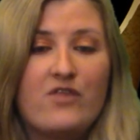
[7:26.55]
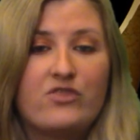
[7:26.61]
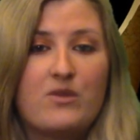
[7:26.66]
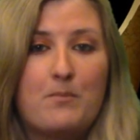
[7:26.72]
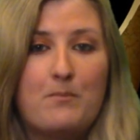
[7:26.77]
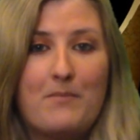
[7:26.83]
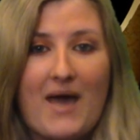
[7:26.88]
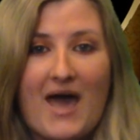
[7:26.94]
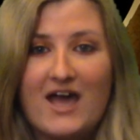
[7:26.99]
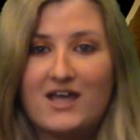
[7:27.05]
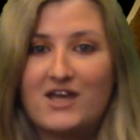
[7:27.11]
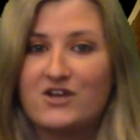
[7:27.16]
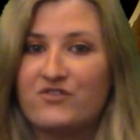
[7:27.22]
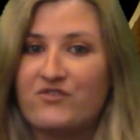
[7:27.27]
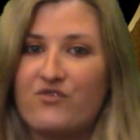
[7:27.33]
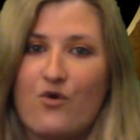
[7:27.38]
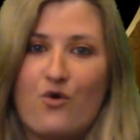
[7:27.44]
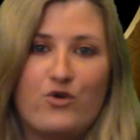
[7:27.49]
The back
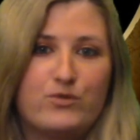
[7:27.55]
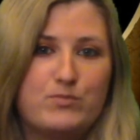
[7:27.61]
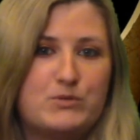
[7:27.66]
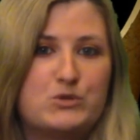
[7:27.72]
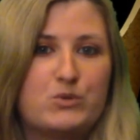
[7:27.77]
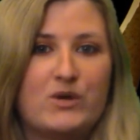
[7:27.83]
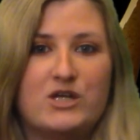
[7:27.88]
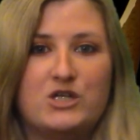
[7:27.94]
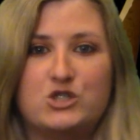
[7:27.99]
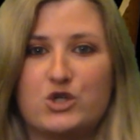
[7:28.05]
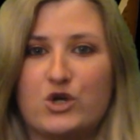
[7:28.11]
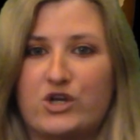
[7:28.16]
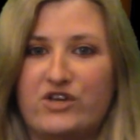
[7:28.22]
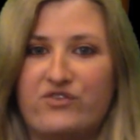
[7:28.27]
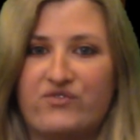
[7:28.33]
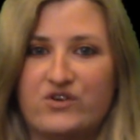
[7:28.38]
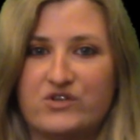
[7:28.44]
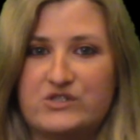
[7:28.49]
and forth between
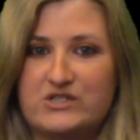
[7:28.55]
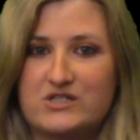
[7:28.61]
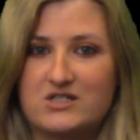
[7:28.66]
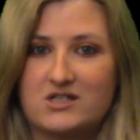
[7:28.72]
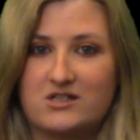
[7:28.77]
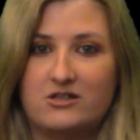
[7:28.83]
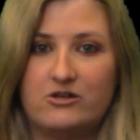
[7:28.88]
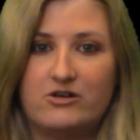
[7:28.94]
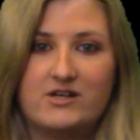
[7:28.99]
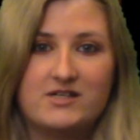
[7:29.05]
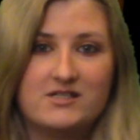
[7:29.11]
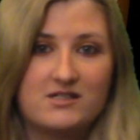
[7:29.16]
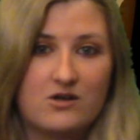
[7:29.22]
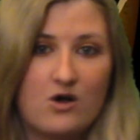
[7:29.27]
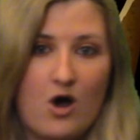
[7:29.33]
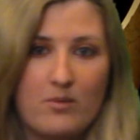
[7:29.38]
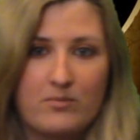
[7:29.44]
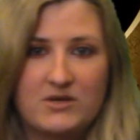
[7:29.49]
Jodie Foster's Clarice
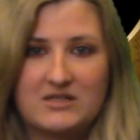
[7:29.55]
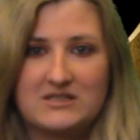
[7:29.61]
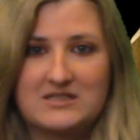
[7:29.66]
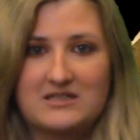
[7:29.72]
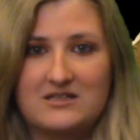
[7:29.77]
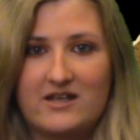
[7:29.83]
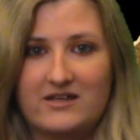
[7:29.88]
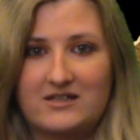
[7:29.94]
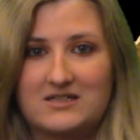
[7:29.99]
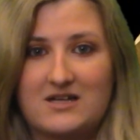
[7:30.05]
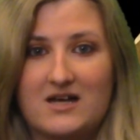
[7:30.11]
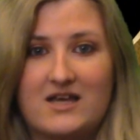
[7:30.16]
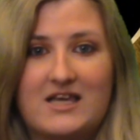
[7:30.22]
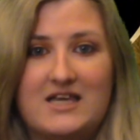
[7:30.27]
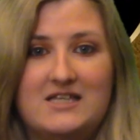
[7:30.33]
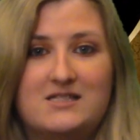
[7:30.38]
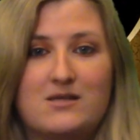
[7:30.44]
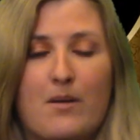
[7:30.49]
and Hopkins' Lecter
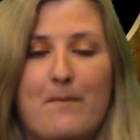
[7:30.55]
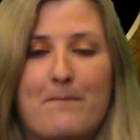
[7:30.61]
is